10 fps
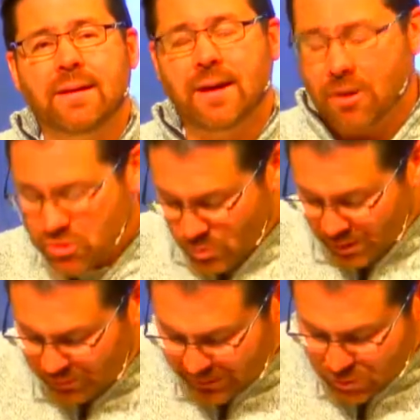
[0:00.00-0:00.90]
I always want
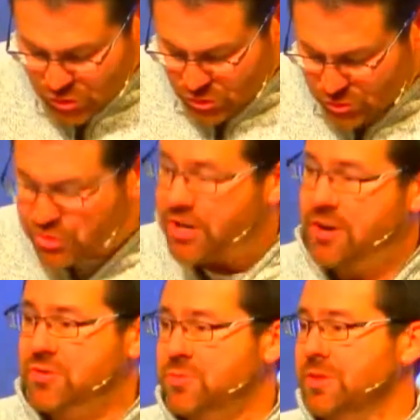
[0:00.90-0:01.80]
to play musical
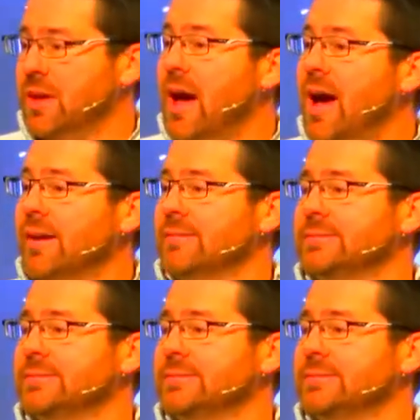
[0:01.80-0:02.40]
chairs with God.